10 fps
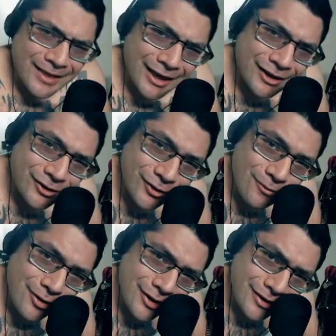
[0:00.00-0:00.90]
And you know
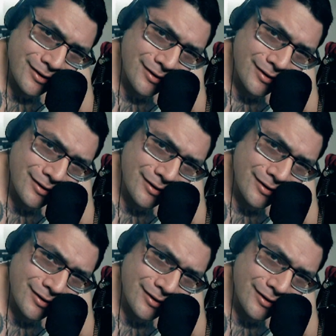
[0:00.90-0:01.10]
what?